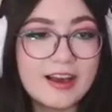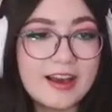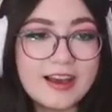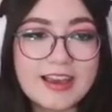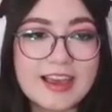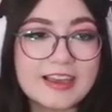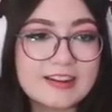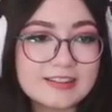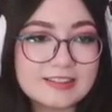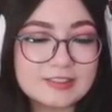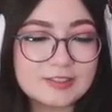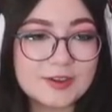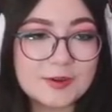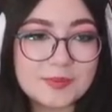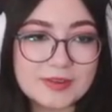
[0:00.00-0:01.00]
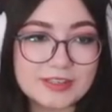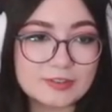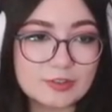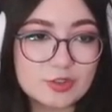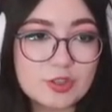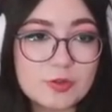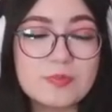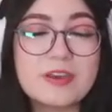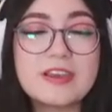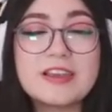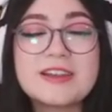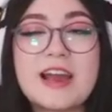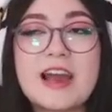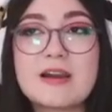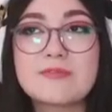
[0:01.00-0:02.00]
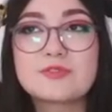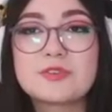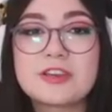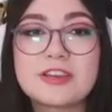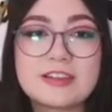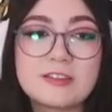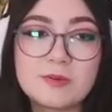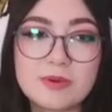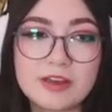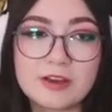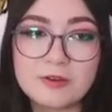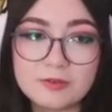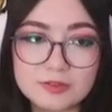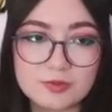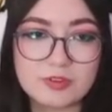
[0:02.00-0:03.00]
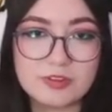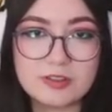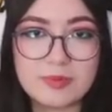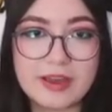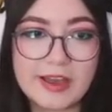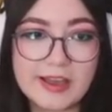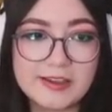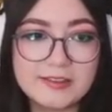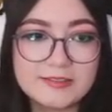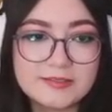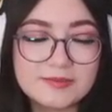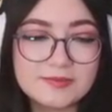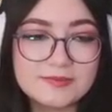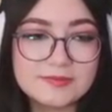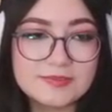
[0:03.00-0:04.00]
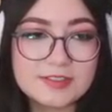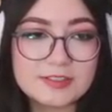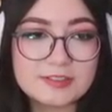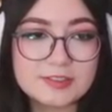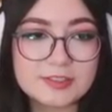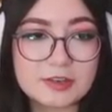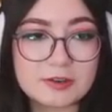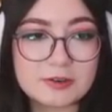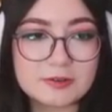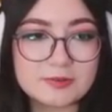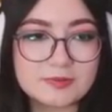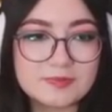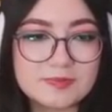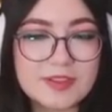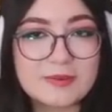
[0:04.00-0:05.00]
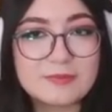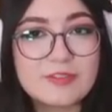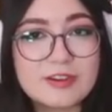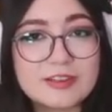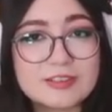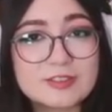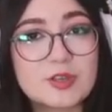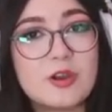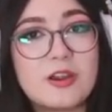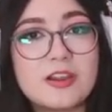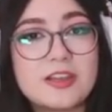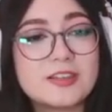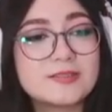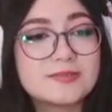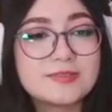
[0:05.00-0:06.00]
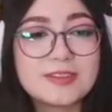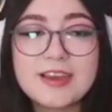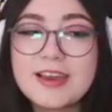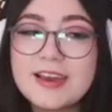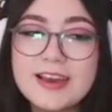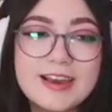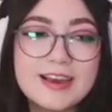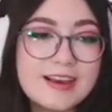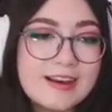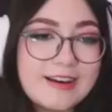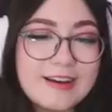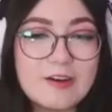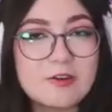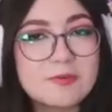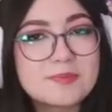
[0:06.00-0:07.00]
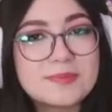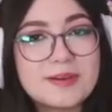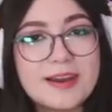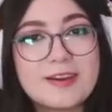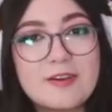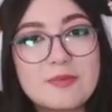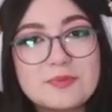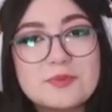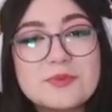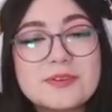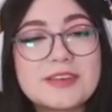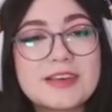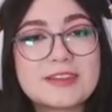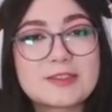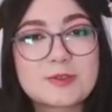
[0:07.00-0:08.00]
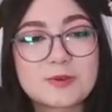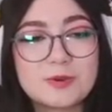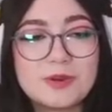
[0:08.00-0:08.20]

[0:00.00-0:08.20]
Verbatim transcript: I hated it so much. The pain after getting them out was really bad. So, I'm very sorry. I hope I hope you can get through